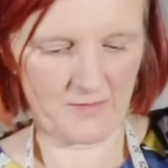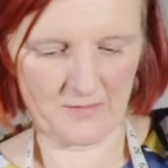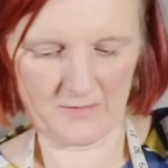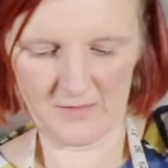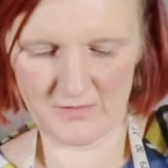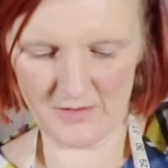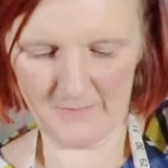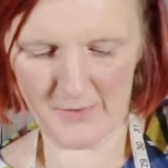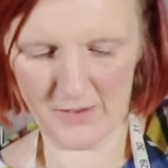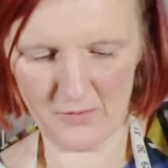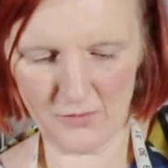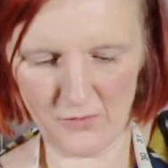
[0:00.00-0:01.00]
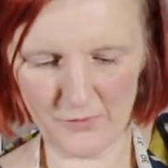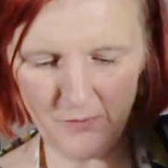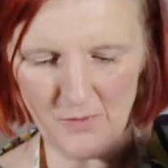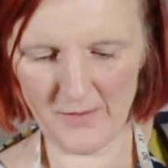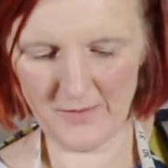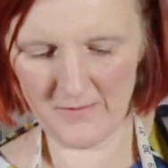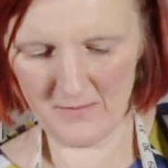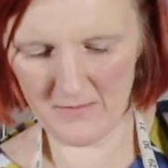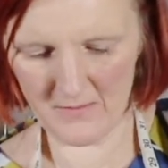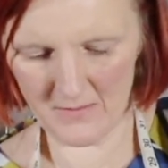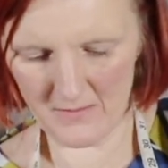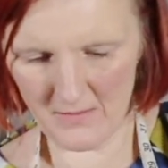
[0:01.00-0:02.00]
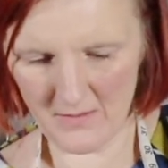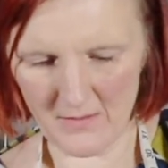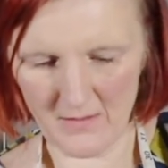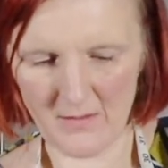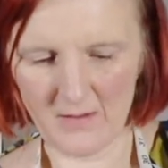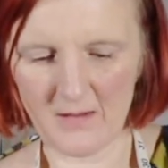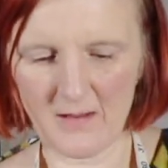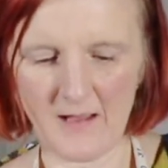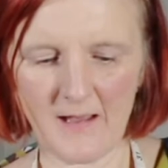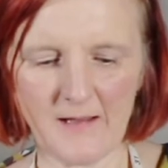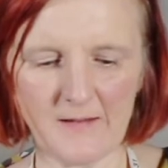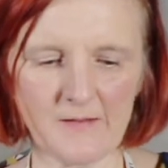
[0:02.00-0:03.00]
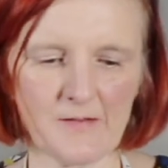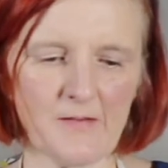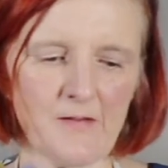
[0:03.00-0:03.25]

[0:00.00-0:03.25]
the jumbo cord one and